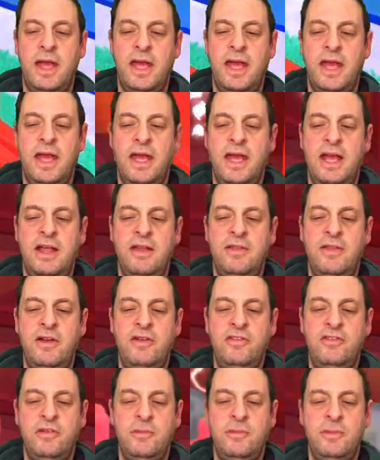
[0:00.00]
And
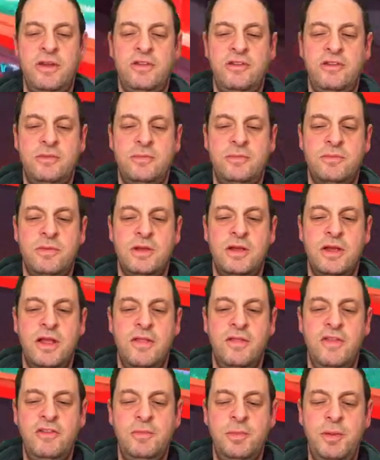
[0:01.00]
there's a there's a
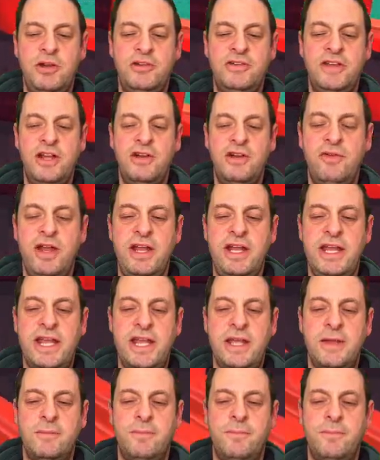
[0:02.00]
there's a bunker
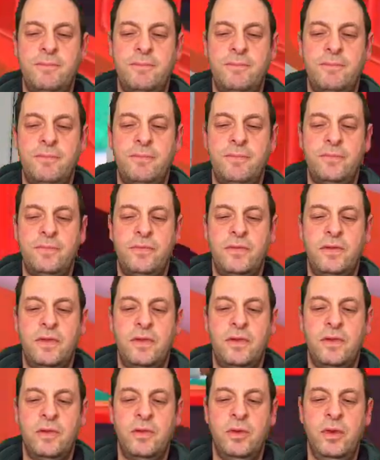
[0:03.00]
already.
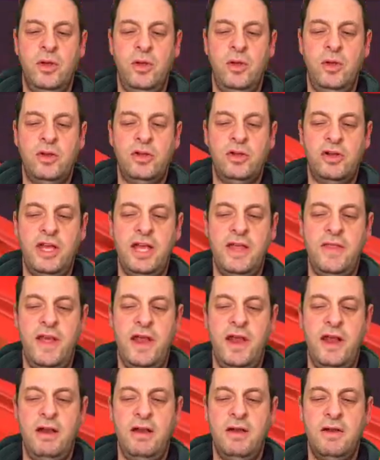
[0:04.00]
Oh, got hit
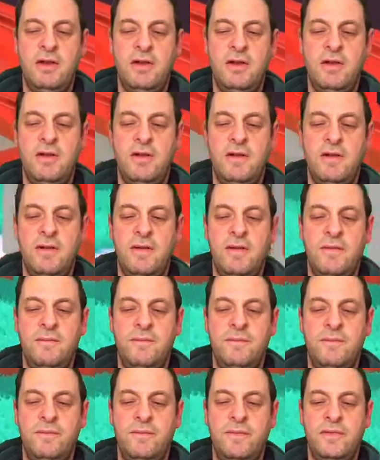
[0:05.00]
there
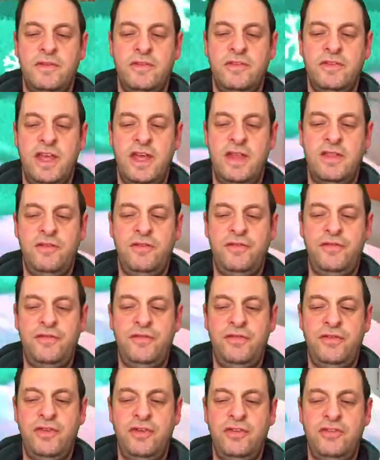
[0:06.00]
get the
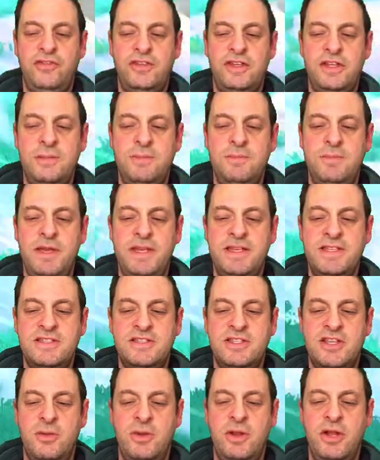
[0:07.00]
frosty
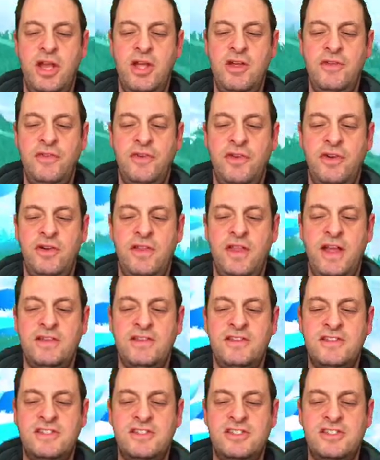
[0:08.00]
mist going over and
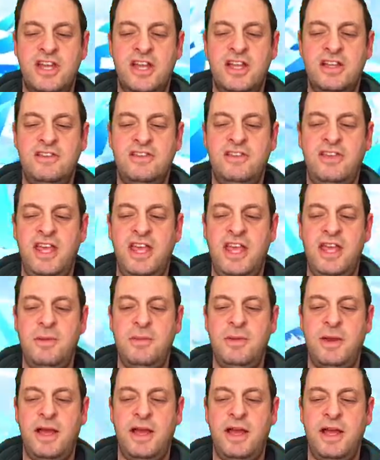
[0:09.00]
that stuns
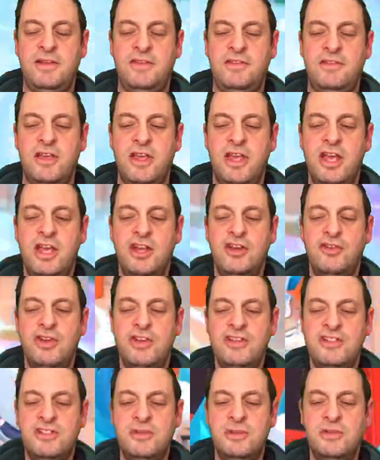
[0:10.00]
him and
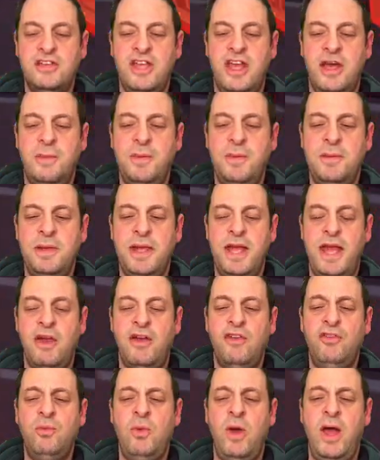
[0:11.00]
Crystal's helping me
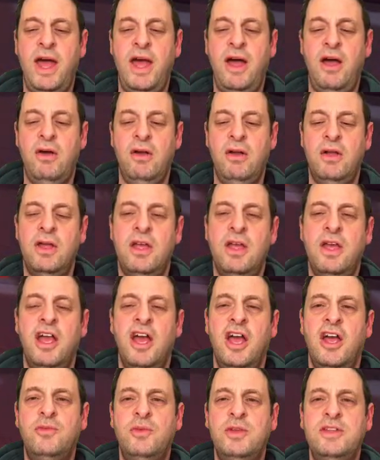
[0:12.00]
out as well
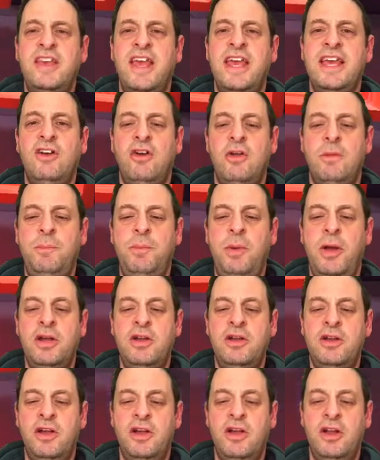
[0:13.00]
as we take on
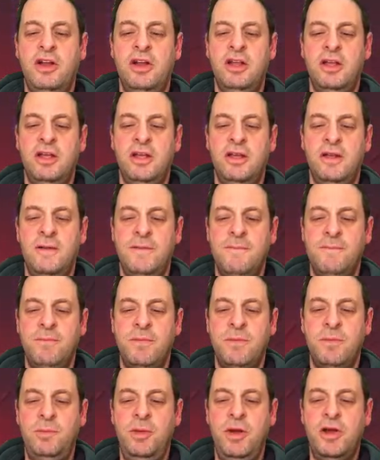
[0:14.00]
Bunker,
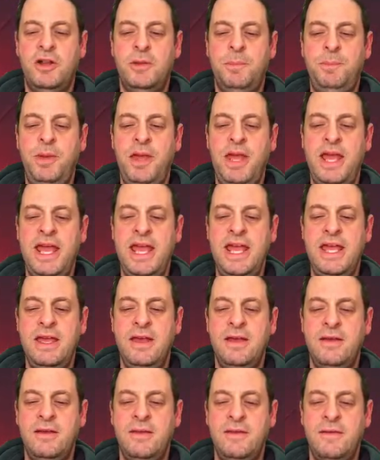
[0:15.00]
Bunker
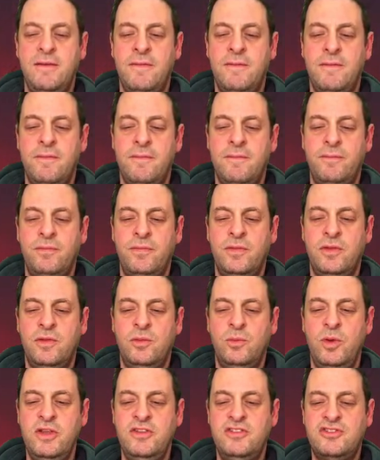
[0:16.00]
B
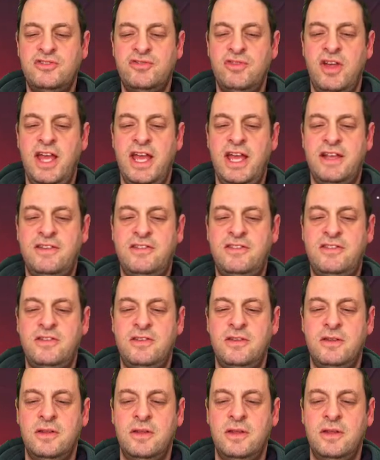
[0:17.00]
with Strix.